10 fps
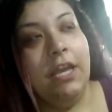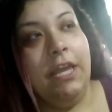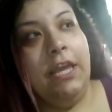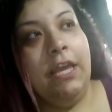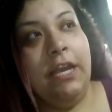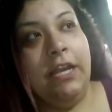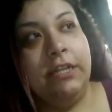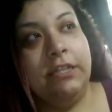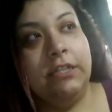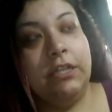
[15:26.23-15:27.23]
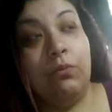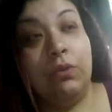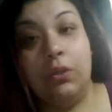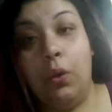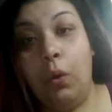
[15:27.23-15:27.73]
And
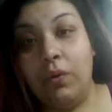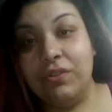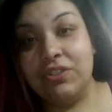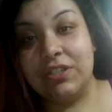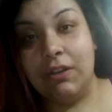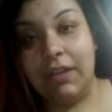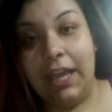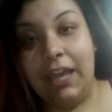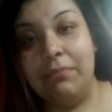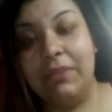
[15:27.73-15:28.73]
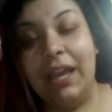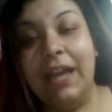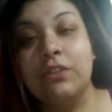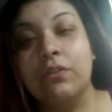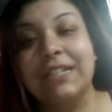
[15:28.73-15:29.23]
when the whole ultrasound came, they
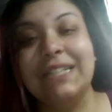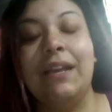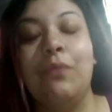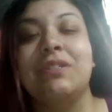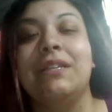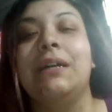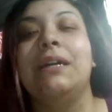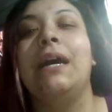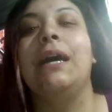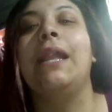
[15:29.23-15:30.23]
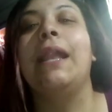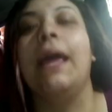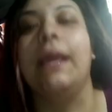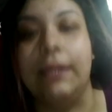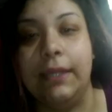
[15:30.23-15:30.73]
had told us that it was a
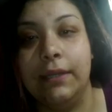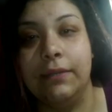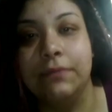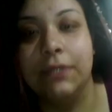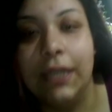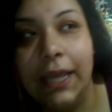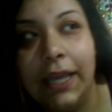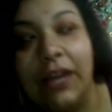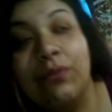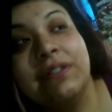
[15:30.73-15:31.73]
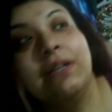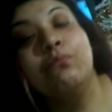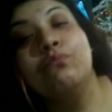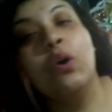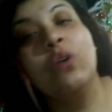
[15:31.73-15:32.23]
likely. It was a
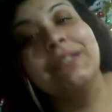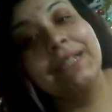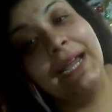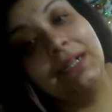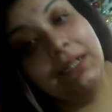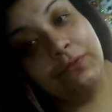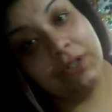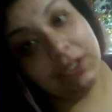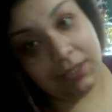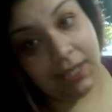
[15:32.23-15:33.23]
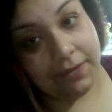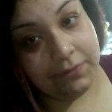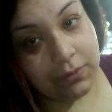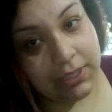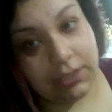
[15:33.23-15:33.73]
most likely for us to
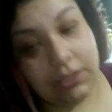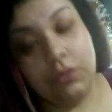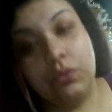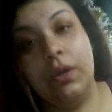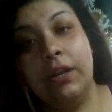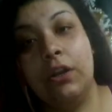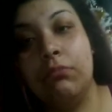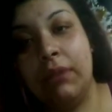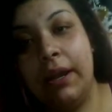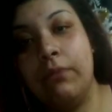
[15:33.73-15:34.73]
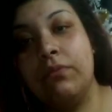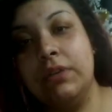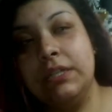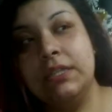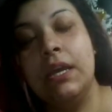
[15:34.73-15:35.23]
have twins. So in our mind
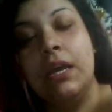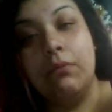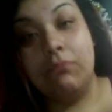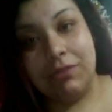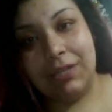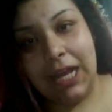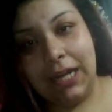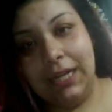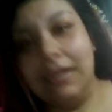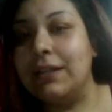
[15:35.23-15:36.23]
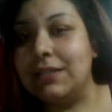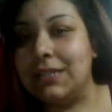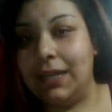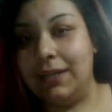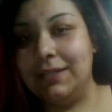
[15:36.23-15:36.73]
was most likely, let's
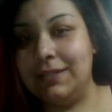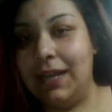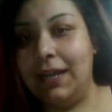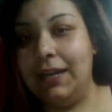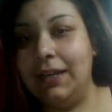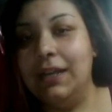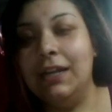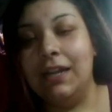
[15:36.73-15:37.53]
not get excited.